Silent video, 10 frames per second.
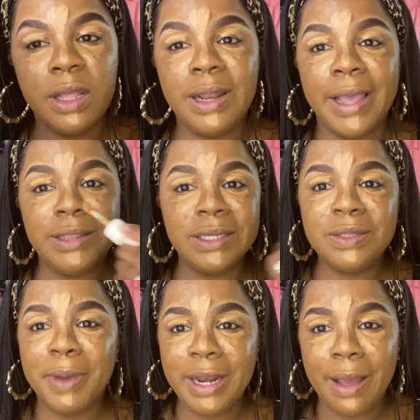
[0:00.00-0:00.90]
Like
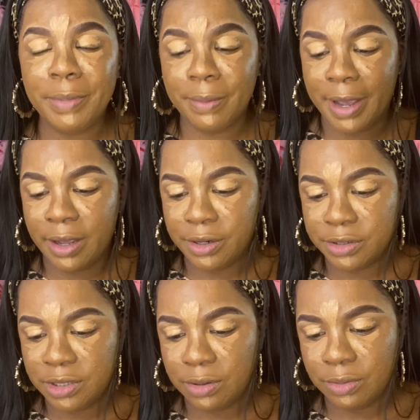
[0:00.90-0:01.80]
this may not be my
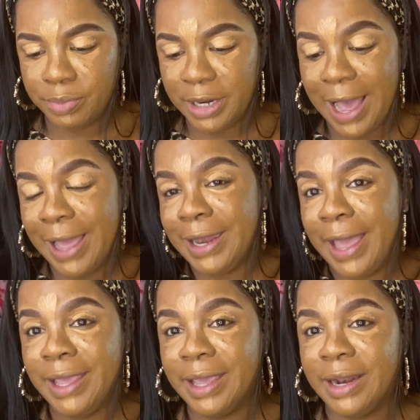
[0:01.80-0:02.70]
undertone, but I
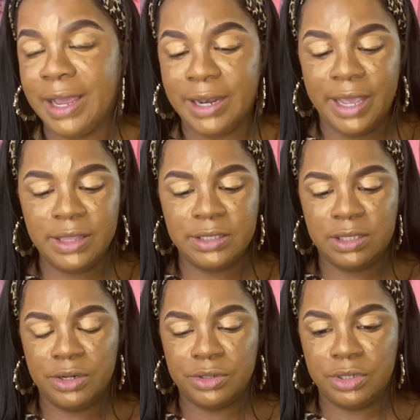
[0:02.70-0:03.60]
like it. I like this
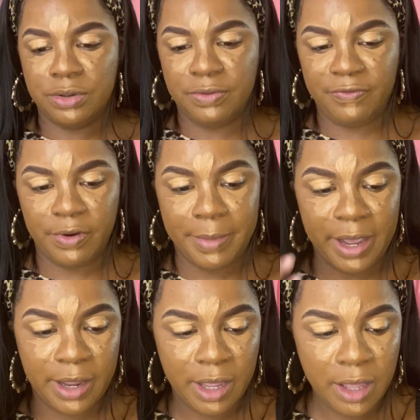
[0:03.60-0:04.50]
undertone for
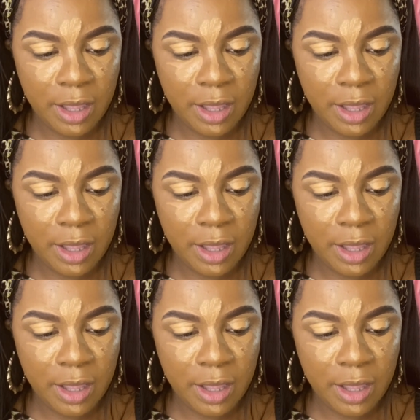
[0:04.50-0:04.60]
my